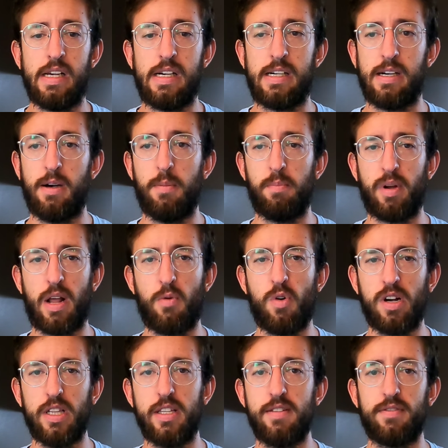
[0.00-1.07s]
but I
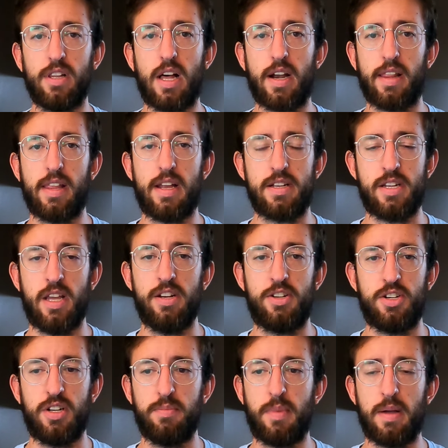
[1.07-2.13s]
want to leave a lot of that
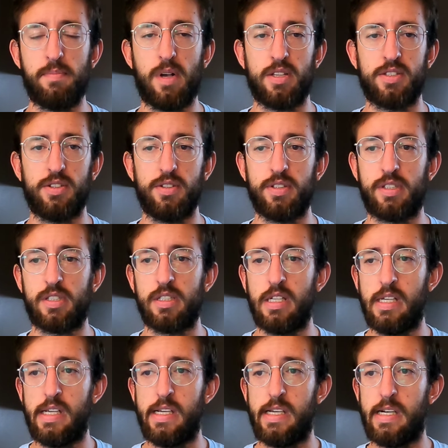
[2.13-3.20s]
tension in my muscles,
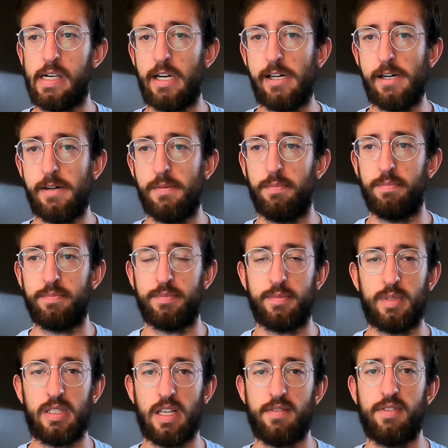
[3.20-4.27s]

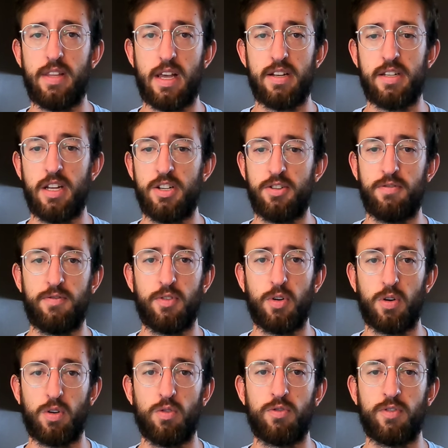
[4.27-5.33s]
saving that tension
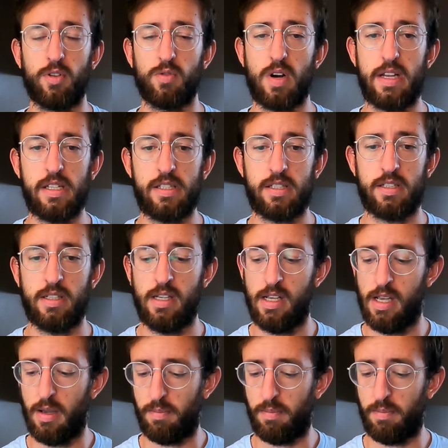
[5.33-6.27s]
for race.